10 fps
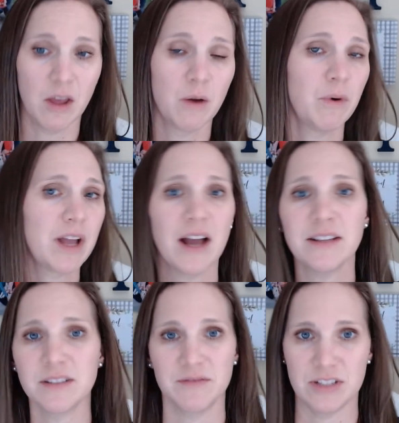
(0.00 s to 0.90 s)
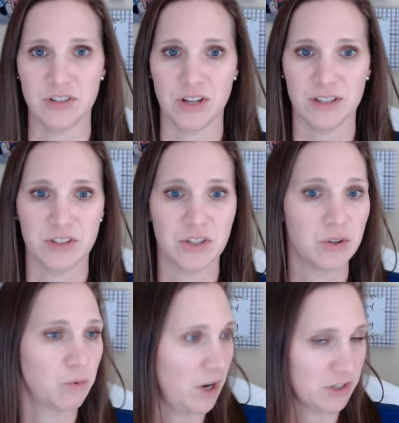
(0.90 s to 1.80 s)
What kinds of dishes do
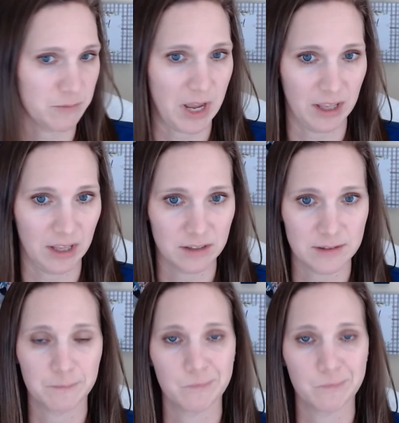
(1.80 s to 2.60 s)
you wash by hand?